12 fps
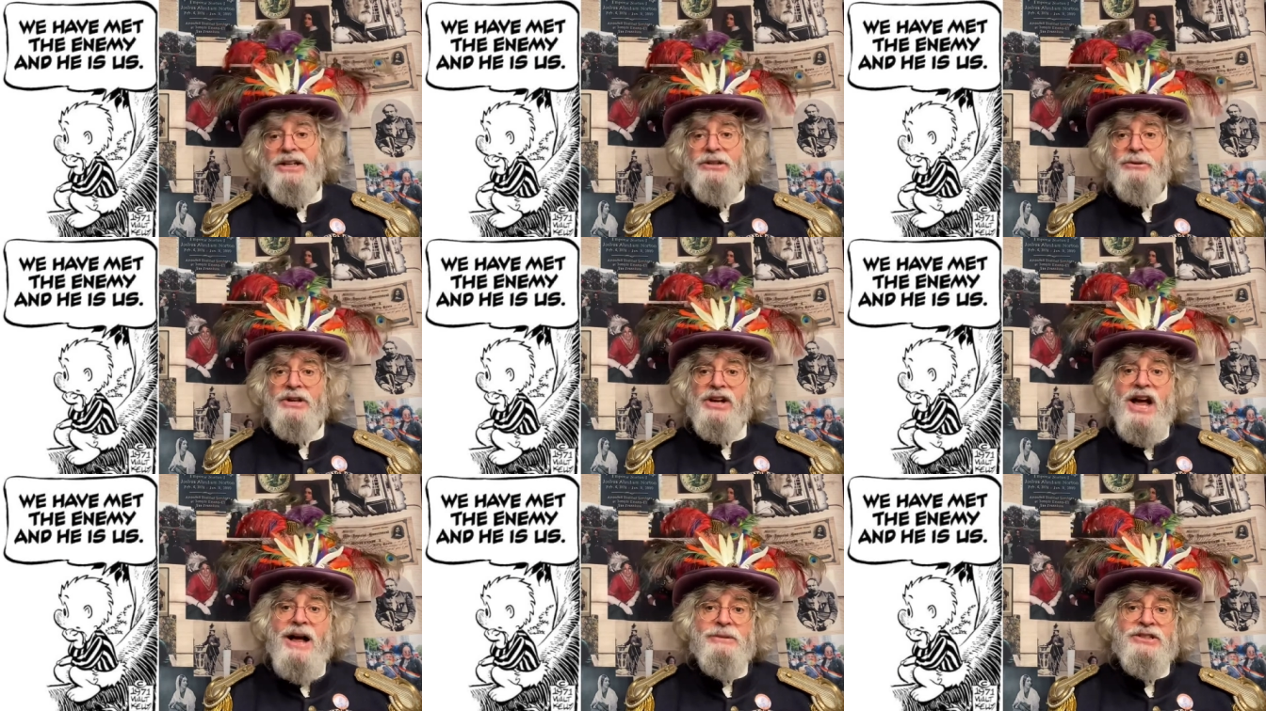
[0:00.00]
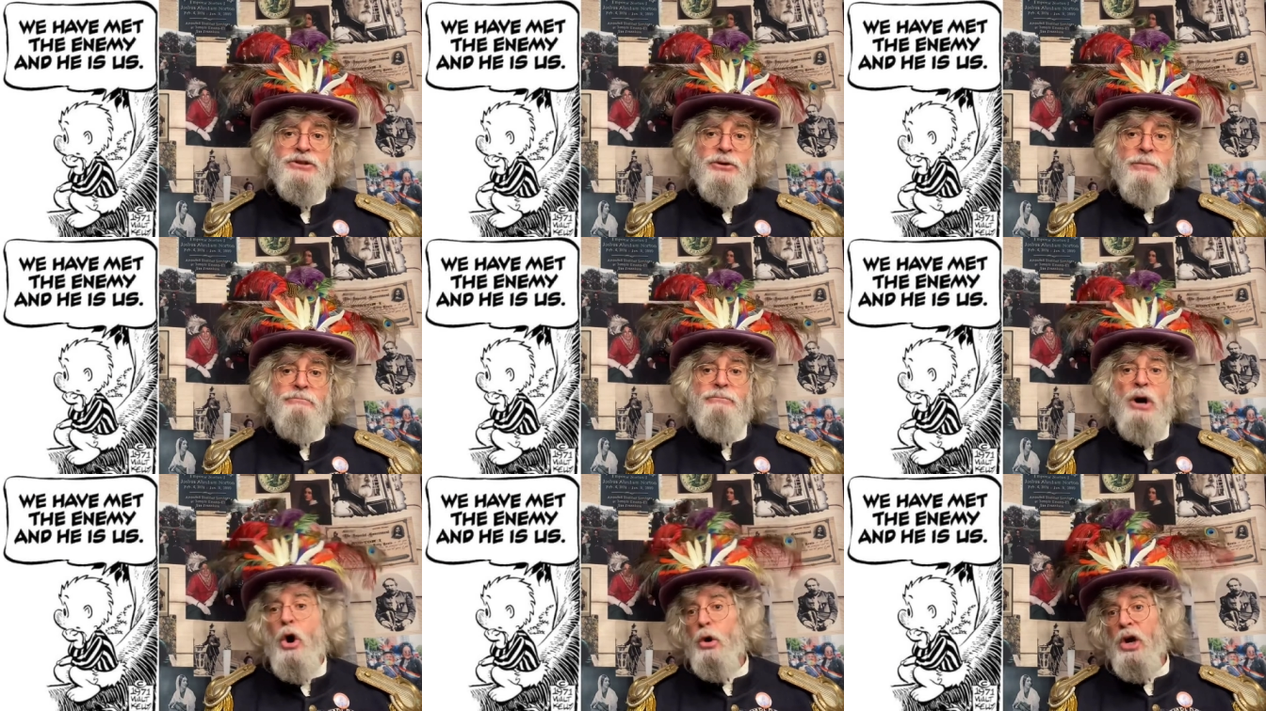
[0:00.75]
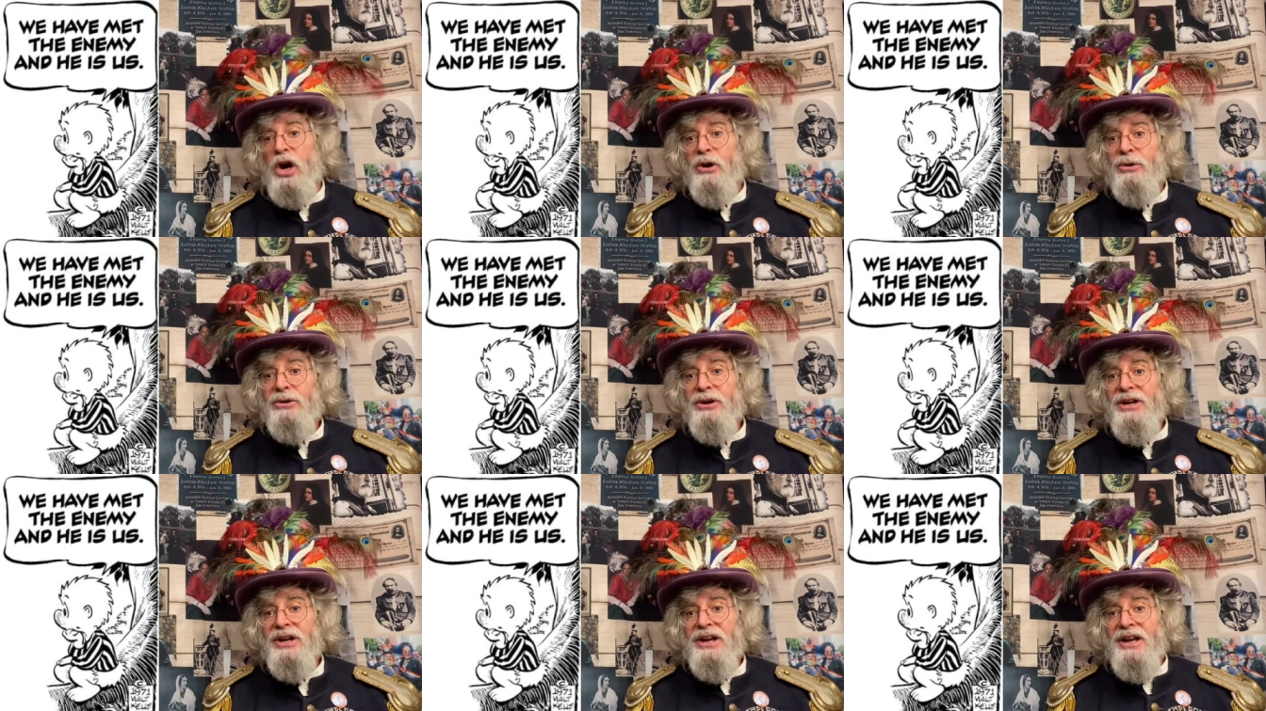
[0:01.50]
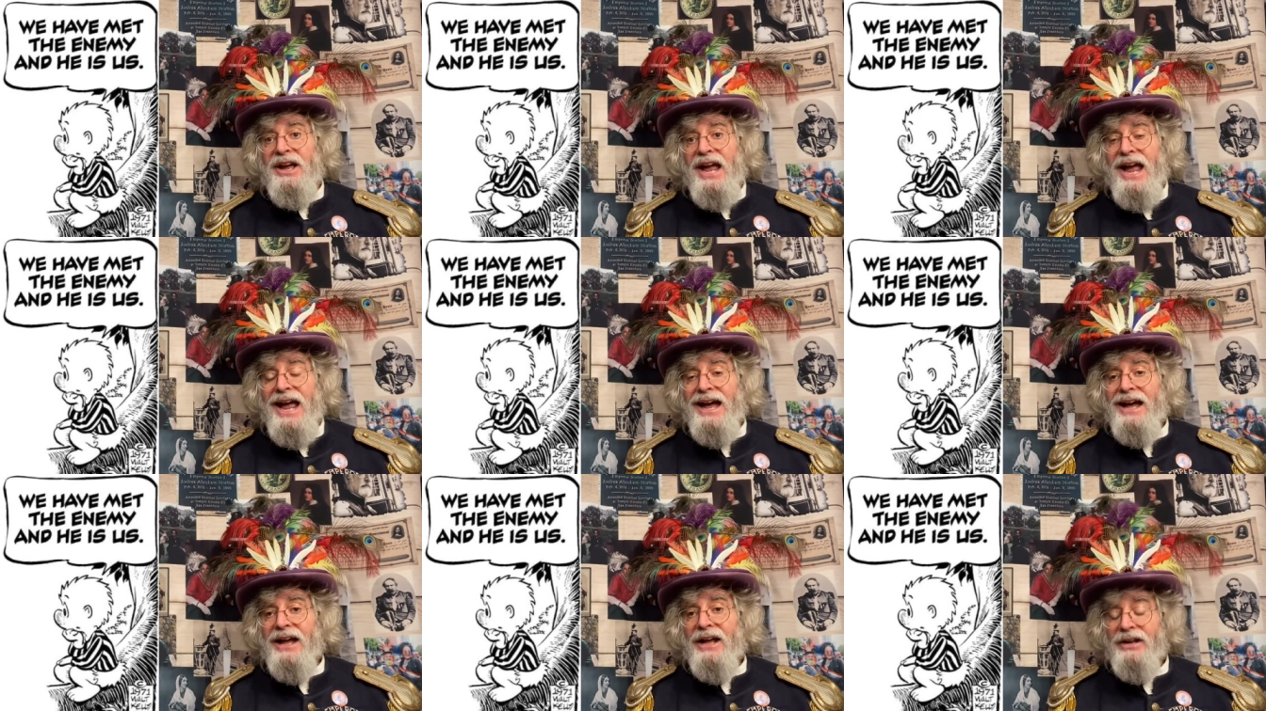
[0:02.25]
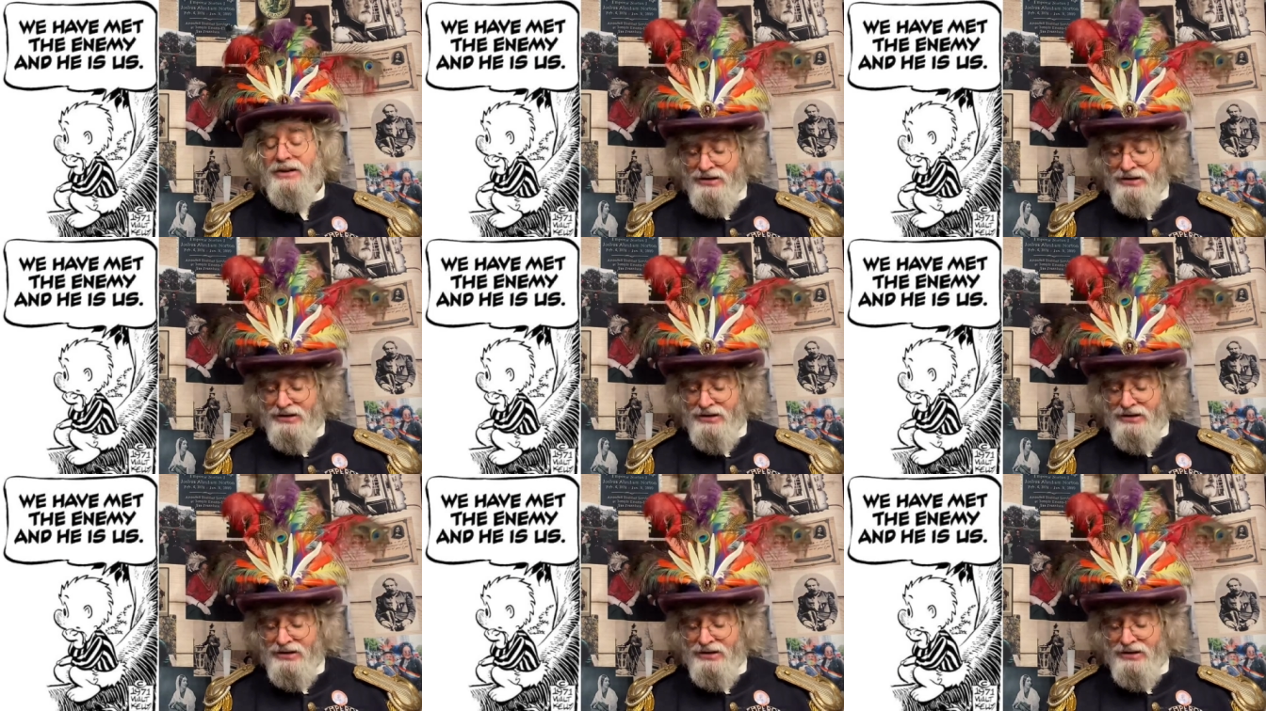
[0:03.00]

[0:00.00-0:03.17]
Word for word: drew the comic strip Pogo and